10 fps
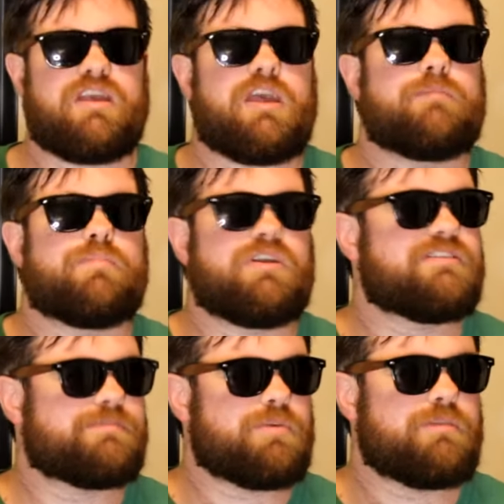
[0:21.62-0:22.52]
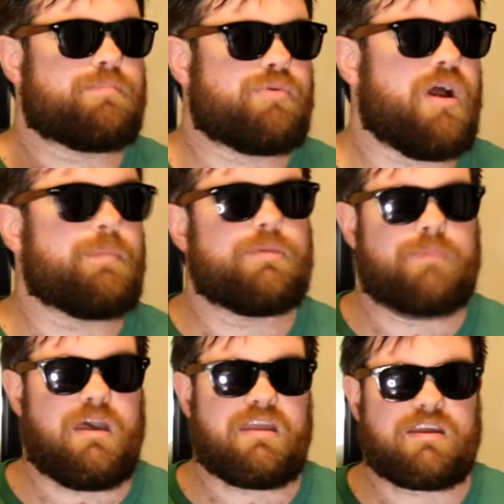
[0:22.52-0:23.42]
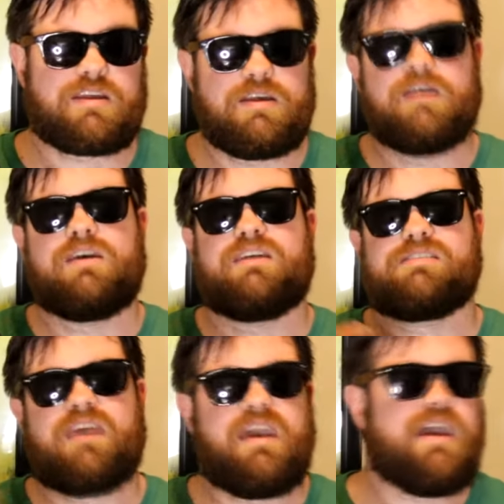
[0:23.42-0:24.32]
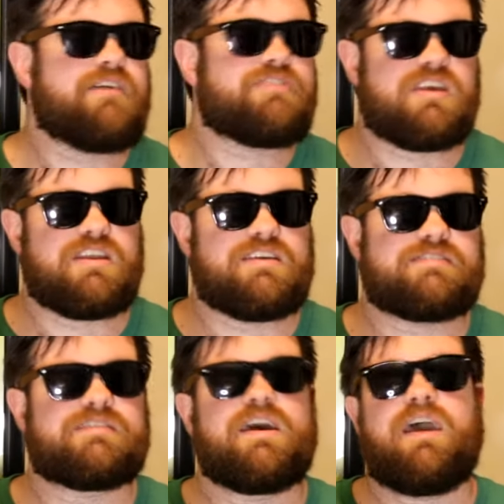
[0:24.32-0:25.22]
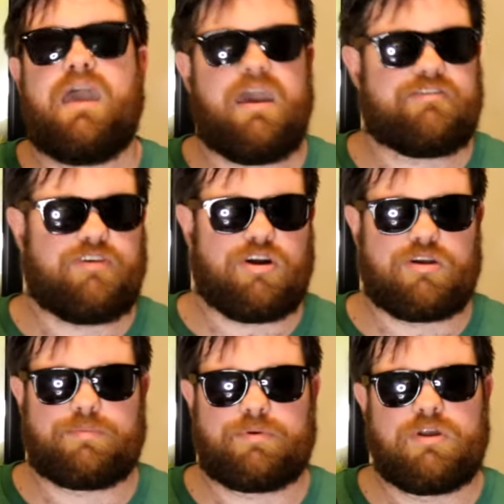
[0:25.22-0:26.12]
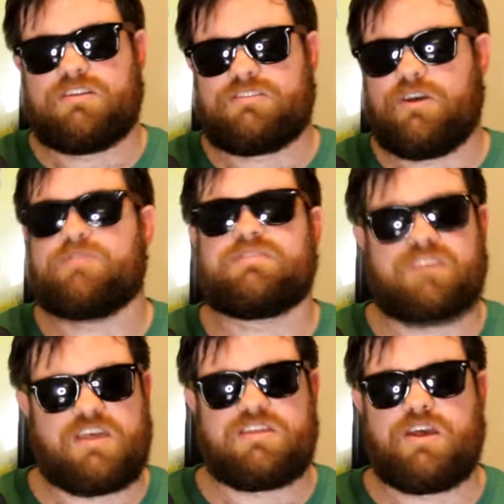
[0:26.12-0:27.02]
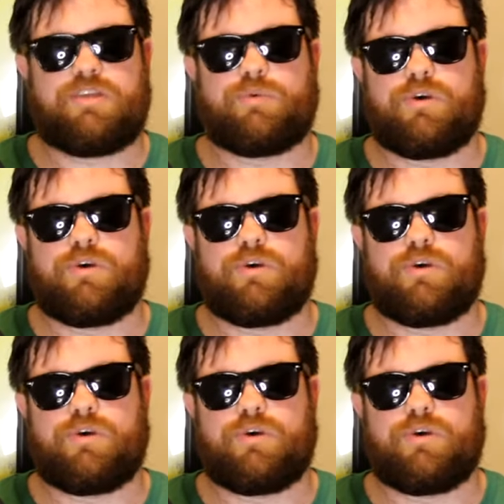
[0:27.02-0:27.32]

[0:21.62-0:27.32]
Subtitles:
name, but it's a bit problematic. It's half Guinness, half Harp. You don't say the other